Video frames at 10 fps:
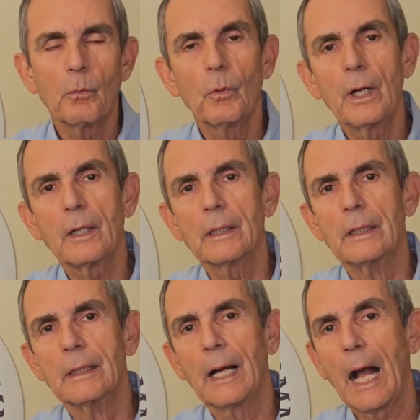
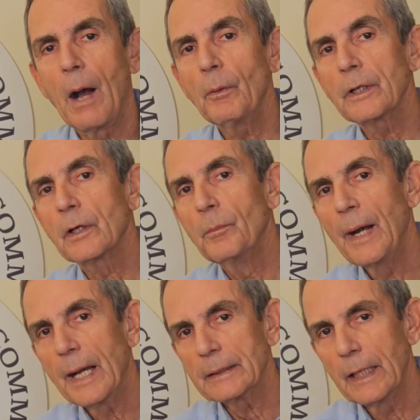Well, I want to go
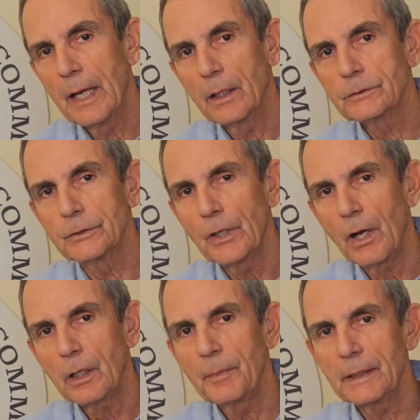back now to
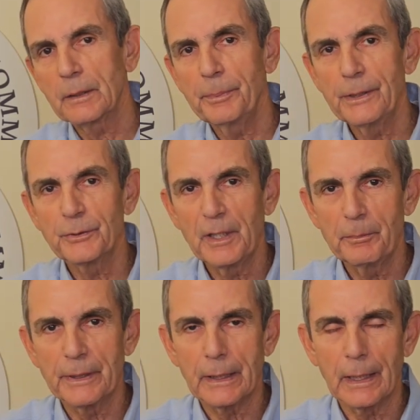talk about the
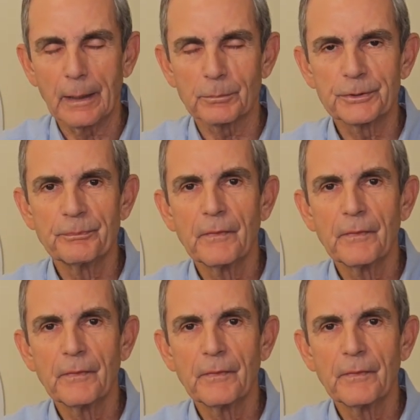POW camps.